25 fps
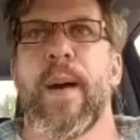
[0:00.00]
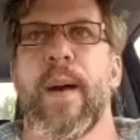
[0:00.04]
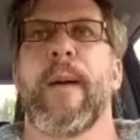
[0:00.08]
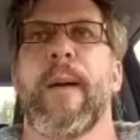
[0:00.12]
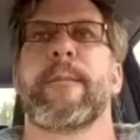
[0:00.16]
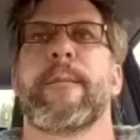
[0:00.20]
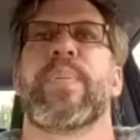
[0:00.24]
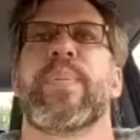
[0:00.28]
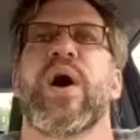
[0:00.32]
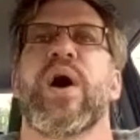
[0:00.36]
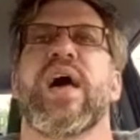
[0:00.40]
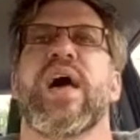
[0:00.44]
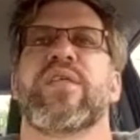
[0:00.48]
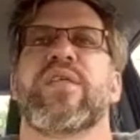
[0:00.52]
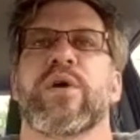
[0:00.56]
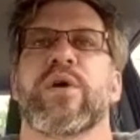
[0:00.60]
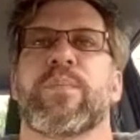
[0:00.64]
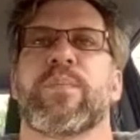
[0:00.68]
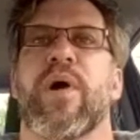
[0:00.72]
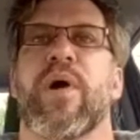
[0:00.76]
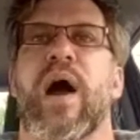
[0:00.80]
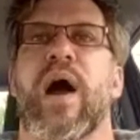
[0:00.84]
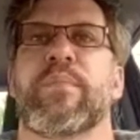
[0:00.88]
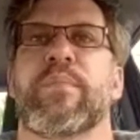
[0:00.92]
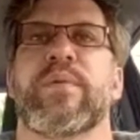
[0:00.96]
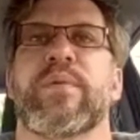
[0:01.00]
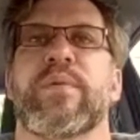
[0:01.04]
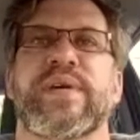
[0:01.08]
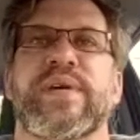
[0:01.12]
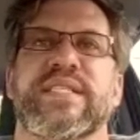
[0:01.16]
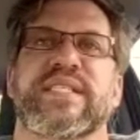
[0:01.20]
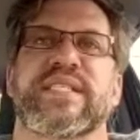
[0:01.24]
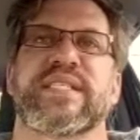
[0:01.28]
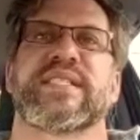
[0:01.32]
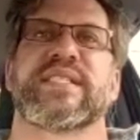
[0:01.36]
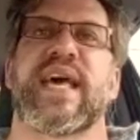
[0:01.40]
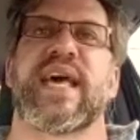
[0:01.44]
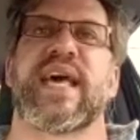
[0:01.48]
But the problem
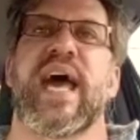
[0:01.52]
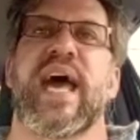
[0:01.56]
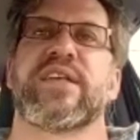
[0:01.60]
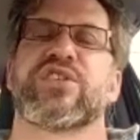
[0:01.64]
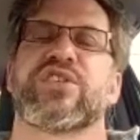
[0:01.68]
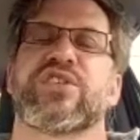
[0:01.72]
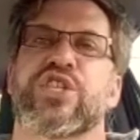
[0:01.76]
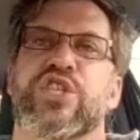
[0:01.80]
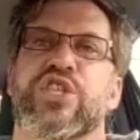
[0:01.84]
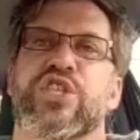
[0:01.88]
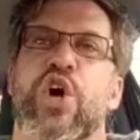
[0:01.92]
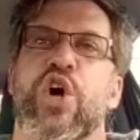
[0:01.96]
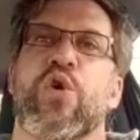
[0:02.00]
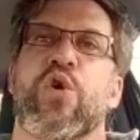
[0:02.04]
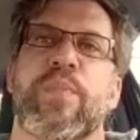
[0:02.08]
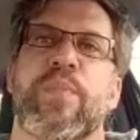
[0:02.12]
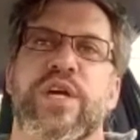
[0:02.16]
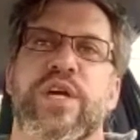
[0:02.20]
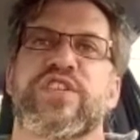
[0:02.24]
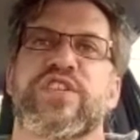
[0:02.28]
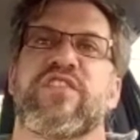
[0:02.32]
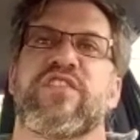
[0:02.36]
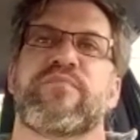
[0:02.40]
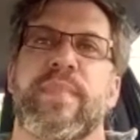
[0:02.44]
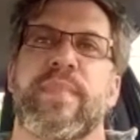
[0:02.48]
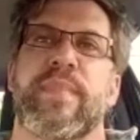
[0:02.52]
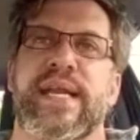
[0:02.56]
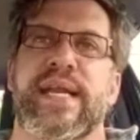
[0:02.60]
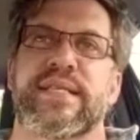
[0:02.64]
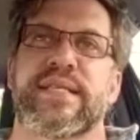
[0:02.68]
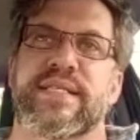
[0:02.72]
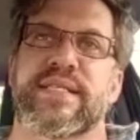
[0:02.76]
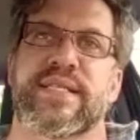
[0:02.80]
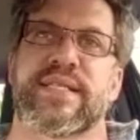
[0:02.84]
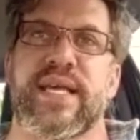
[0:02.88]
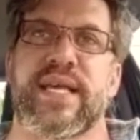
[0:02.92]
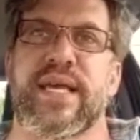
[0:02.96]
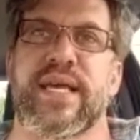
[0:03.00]
is that so much of
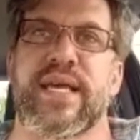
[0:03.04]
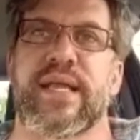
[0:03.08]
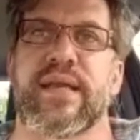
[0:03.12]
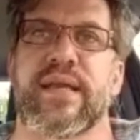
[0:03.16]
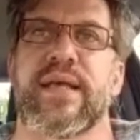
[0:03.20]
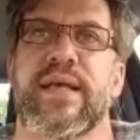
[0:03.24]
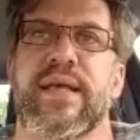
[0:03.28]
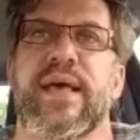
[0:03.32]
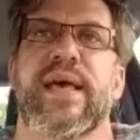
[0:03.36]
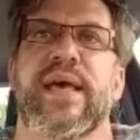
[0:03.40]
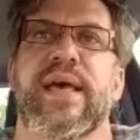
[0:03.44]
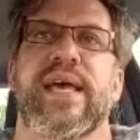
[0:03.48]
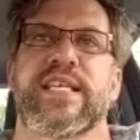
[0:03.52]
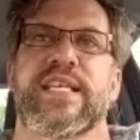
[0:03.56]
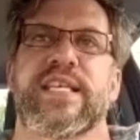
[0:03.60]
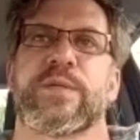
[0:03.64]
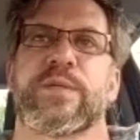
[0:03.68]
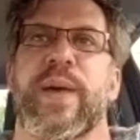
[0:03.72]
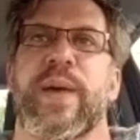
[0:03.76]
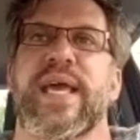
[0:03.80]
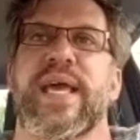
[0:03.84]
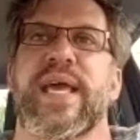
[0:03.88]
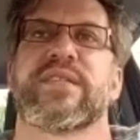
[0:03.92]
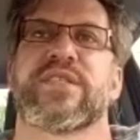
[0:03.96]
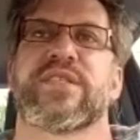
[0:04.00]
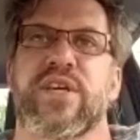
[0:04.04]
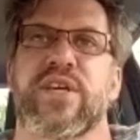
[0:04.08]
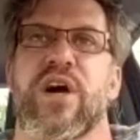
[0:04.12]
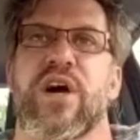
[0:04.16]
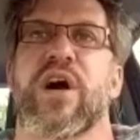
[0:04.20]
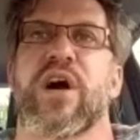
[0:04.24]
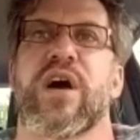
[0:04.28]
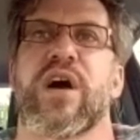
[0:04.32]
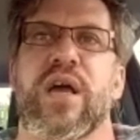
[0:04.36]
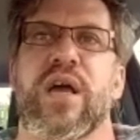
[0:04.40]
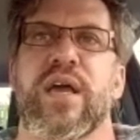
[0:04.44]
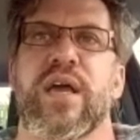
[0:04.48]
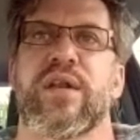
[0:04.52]
medicine is based
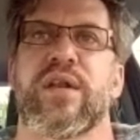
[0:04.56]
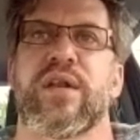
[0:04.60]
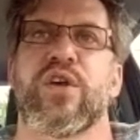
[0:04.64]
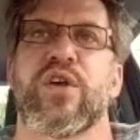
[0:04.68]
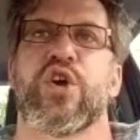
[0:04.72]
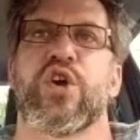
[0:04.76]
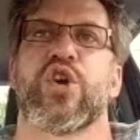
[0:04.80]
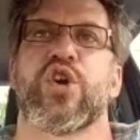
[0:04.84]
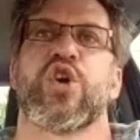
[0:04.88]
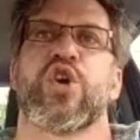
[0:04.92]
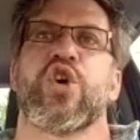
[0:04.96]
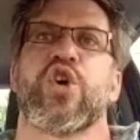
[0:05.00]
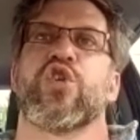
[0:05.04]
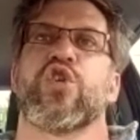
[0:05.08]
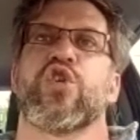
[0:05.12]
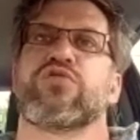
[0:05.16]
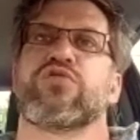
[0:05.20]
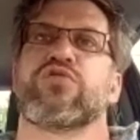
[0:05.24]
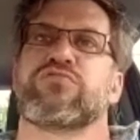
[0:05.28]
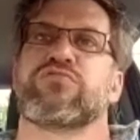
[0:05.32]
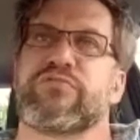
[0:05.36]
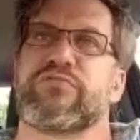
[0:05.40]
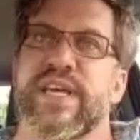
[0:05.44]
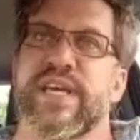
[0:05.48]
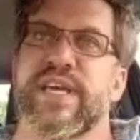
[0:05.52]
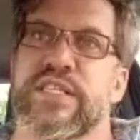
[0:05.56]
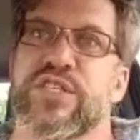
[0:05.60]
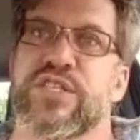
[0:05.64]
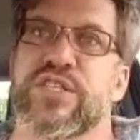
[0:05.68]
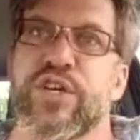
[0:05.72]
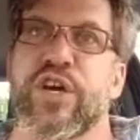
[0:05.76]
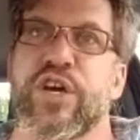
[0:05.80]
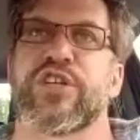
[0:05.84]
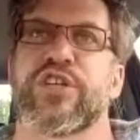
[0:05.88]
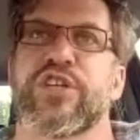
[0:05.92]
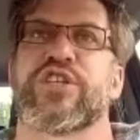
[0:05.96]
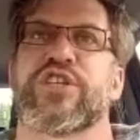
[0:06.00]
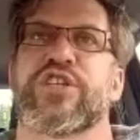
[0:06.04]
on
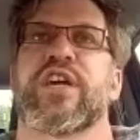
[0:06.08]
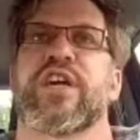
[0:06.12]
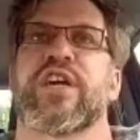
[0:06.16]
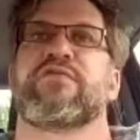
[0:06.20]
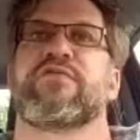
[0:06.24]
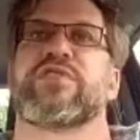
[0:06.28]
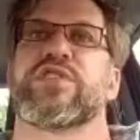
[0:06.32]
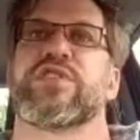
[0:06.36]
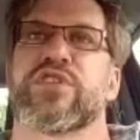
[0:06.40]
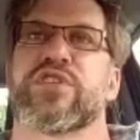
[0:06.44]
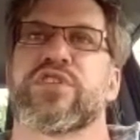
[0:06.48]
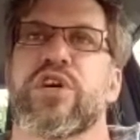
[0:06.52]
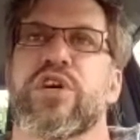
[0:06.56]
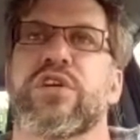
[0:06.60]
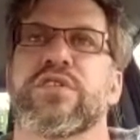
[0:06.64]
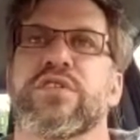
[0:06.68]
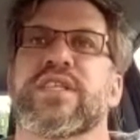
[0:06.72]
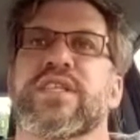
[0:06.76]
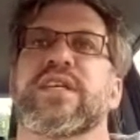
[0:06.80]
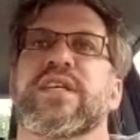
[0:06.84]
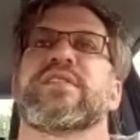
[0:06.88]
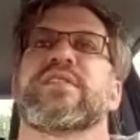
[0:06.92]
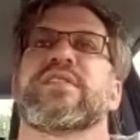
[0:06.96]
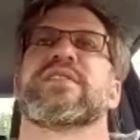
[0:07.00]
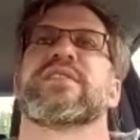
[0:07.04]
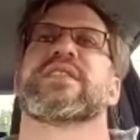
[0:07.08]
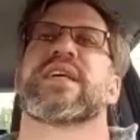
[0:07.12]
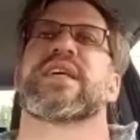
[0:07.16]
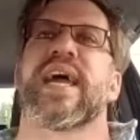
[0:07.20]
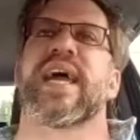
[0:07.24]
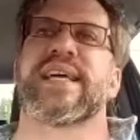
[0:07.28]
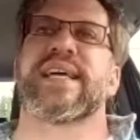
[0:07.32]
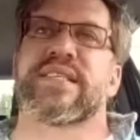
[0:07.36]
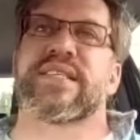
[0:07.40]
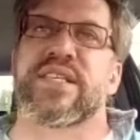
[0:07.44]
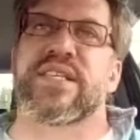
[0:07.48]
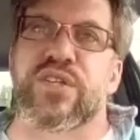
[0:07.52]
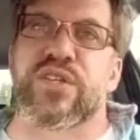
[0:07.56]
research and results, and
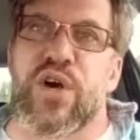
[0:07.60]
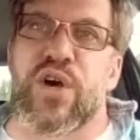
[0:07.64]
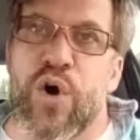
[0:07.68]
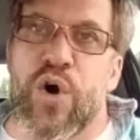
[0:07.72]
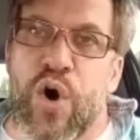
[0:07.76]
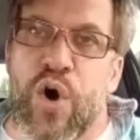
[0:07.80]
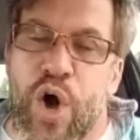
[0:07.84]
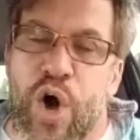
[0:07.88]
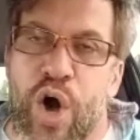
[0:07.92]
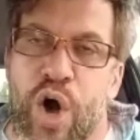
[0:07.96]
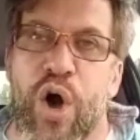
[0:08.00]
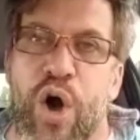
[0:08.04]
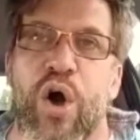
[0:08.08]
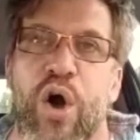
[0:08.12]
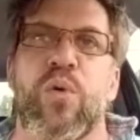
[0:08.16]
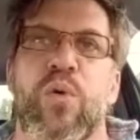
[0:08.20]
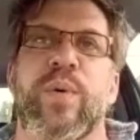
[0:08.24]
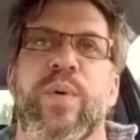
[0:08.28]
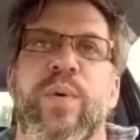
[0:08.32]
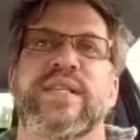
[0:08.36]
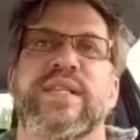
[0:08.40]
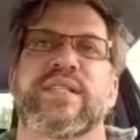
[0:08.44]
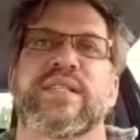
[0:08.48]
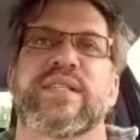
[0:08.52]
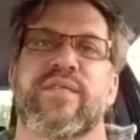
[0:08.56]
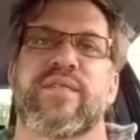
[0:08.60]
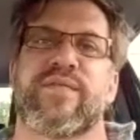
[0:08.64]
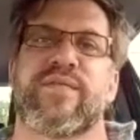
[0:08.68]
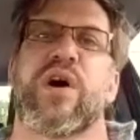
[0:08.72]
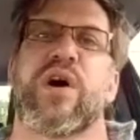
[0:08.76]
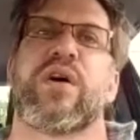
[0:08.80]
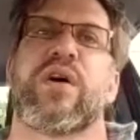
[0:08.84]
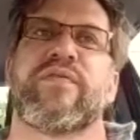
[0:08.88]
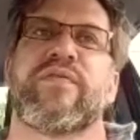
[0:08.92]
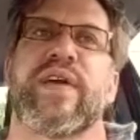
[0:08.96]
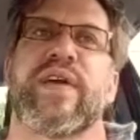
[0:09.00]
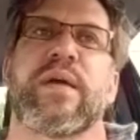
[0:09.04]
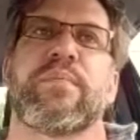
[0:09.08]
science is always
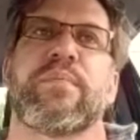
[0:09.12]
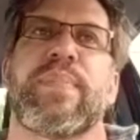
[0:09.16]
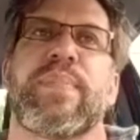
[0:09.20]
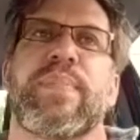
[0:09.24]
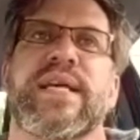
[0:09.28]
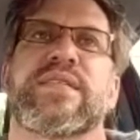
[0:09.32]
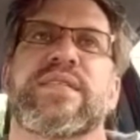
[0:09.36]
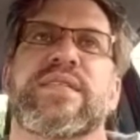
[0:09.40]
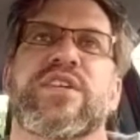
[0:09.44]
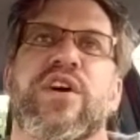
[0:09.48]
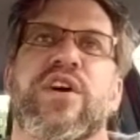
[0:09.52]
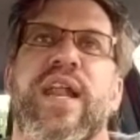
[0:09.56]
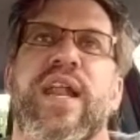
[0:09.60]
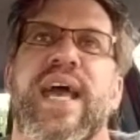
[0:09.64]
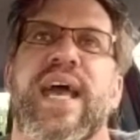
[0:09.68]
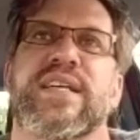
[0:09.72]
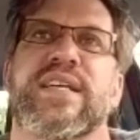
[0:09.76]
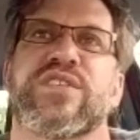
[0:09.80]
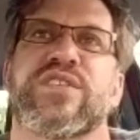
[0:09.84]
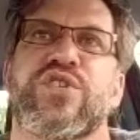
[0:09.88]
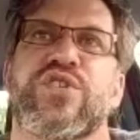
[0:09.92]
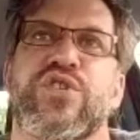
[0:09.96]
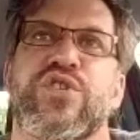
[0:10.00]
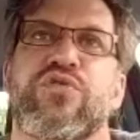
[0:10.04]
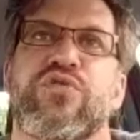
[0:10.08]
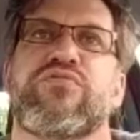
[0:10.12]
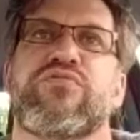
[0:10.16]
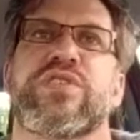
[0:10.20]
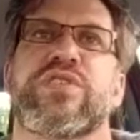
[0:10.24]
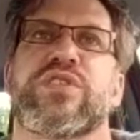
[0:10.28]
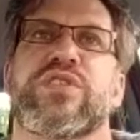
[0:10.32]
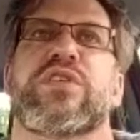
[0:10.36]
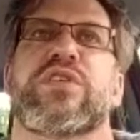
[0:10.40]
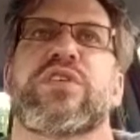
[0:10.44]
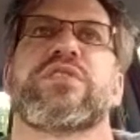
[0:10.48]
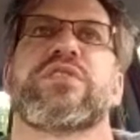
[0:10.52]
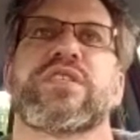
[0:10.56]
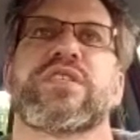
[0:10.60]
evolving based on as new
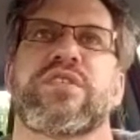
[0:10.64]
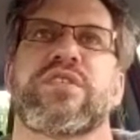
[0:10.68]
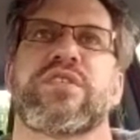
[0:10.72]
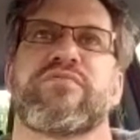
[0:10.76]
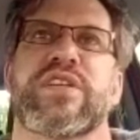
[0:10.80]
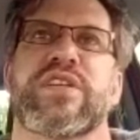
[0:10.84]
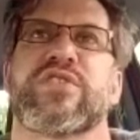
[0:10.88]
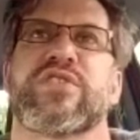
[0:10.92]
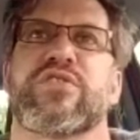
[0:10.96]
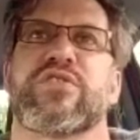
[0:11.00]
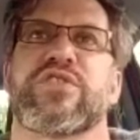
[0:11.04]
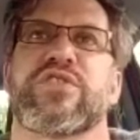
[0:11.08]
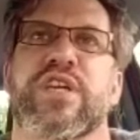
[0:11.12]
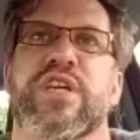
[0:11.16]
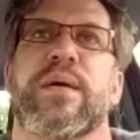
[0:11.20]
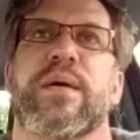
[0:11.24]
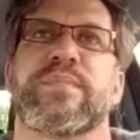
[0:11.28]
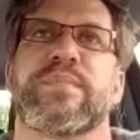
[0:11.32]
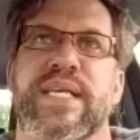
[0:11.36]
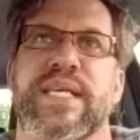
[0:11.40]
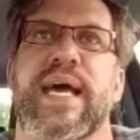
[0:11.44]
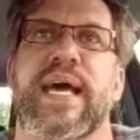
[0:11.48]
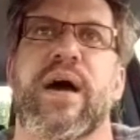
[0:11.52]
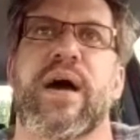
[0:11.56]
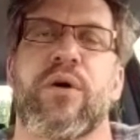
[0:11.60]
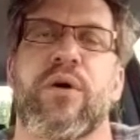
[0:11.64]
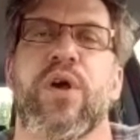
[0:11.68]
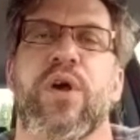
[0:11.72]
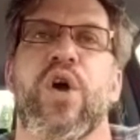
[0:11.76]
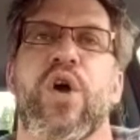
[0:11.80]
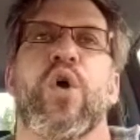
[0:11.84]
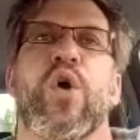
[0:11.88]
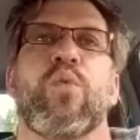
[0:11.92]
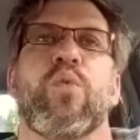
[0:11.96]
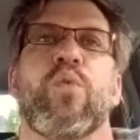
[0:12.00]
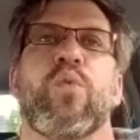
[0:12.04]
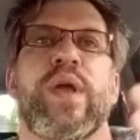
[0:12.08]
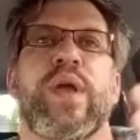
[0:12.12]
results and research comes out.
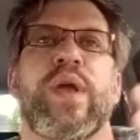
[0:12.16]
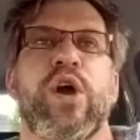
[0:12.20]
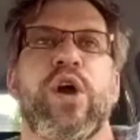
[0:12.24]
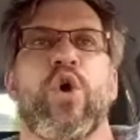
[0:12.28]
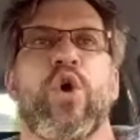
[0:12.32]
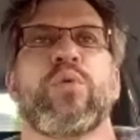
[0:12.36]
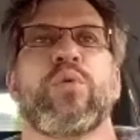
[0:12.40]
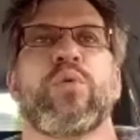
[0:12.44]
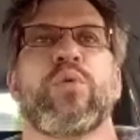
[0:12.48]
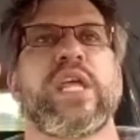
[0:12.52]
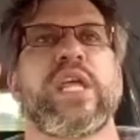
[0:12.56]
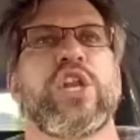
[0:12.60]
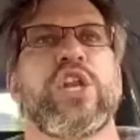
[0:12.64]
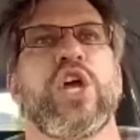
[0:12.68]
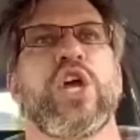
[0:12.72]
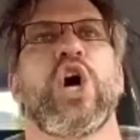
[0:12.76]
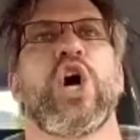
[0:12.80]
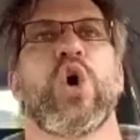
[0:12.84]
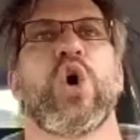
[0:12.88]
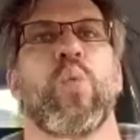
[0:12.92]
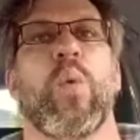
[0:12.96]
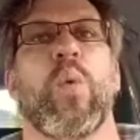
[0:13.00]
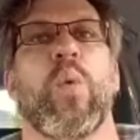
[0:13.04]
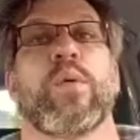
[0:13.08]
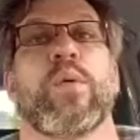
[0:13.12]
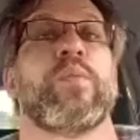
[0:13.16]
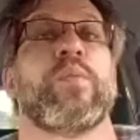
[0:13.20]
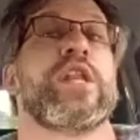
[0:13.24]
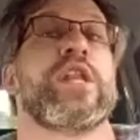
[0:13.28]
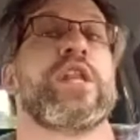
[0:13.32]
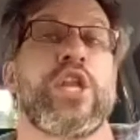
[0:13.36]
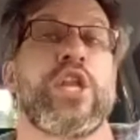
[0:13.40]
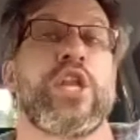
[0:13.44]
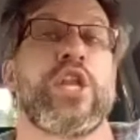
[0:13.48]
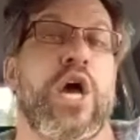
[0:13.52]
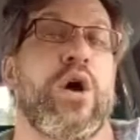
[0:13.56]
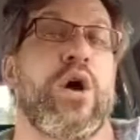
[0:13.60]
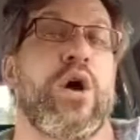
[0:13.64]
We only know what we know.